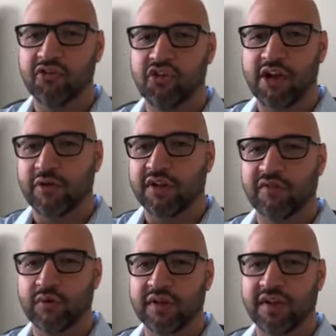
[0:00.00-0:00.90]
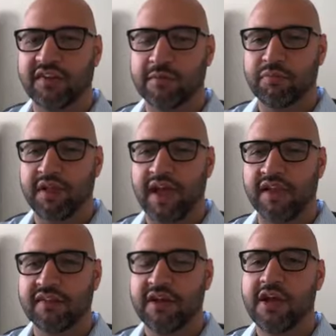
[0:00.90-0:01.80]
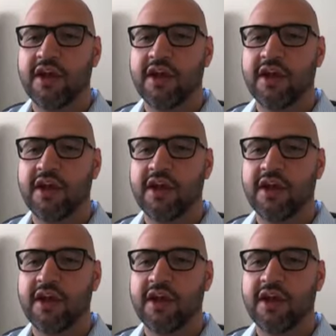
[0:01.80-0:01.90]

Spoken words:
But in general, it's really as simple as